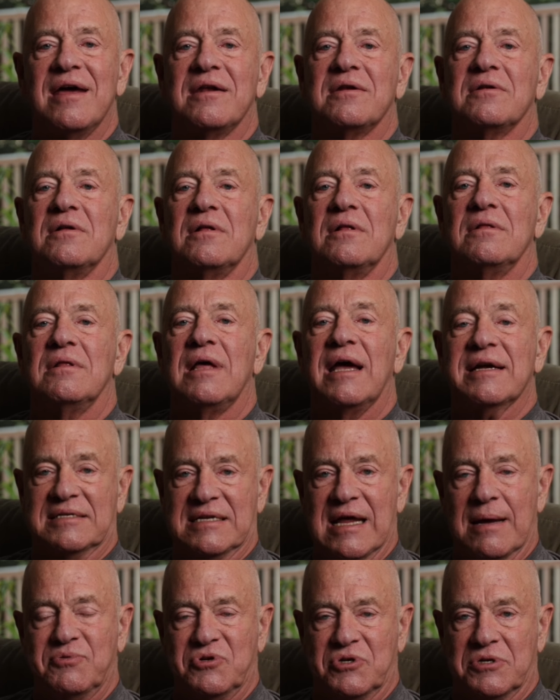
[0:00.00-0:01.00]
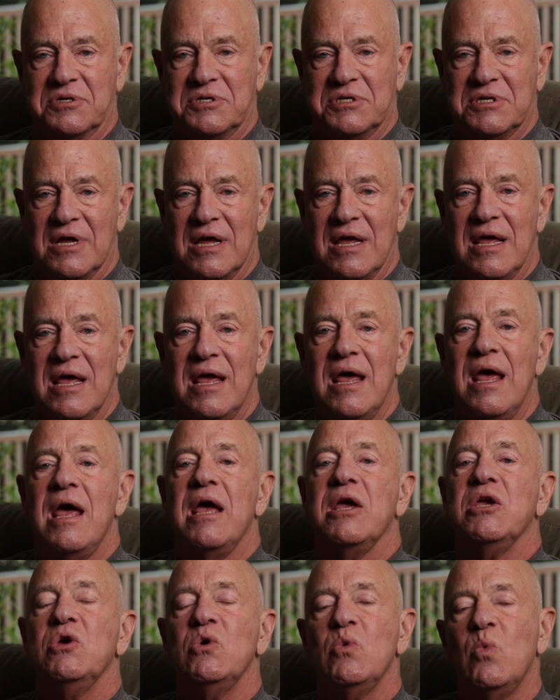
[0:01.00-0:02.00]
handle exceptions.
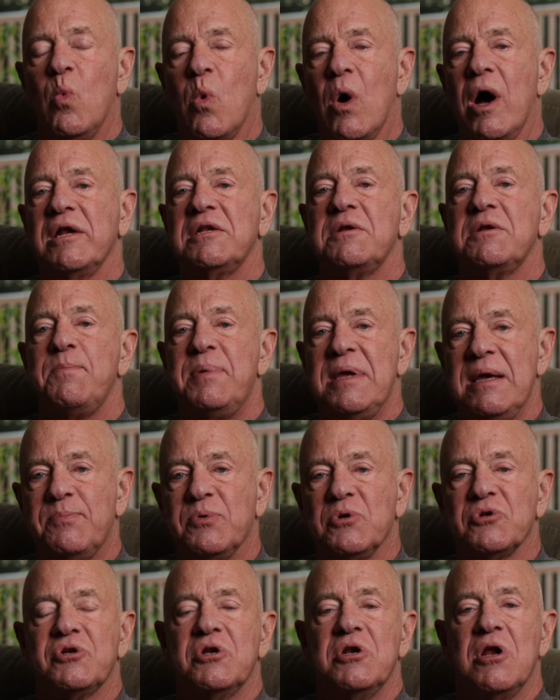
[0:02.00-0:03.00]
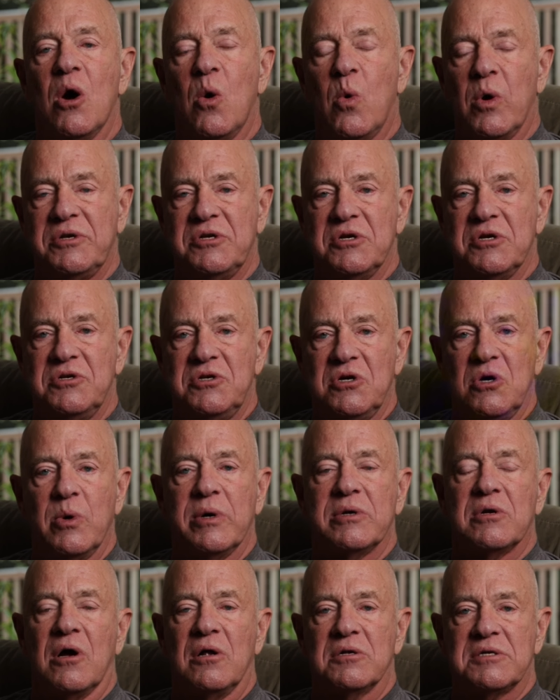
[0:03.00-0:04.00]
You want people to know what to
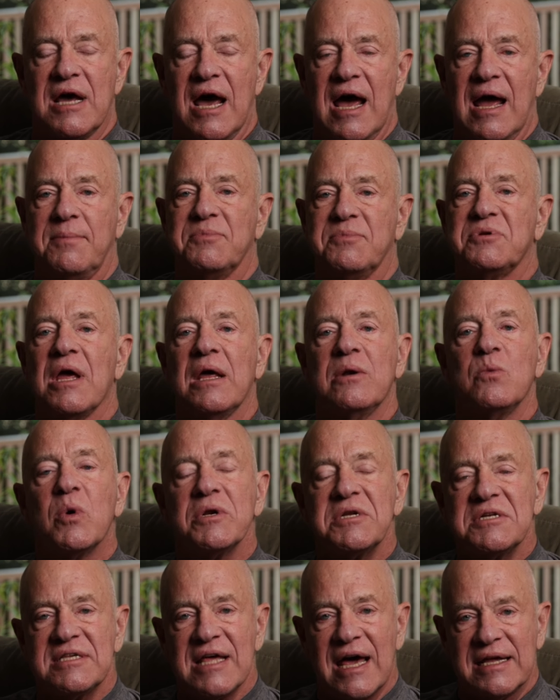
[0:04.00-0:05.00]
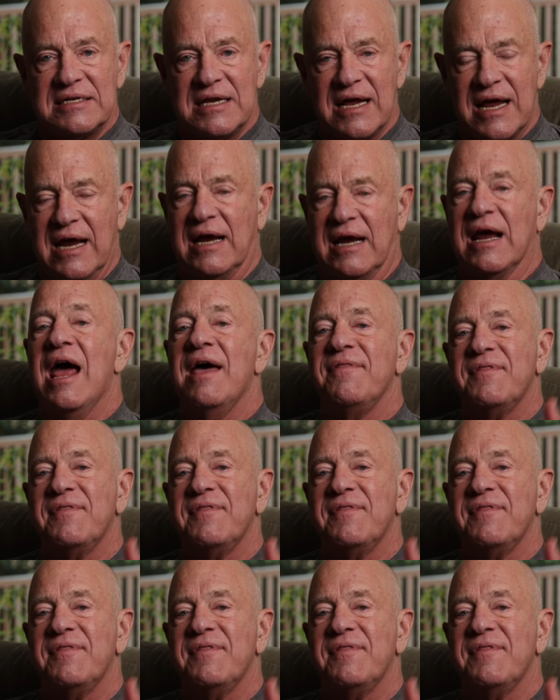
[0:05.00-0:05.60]
do at all times. And what does that take?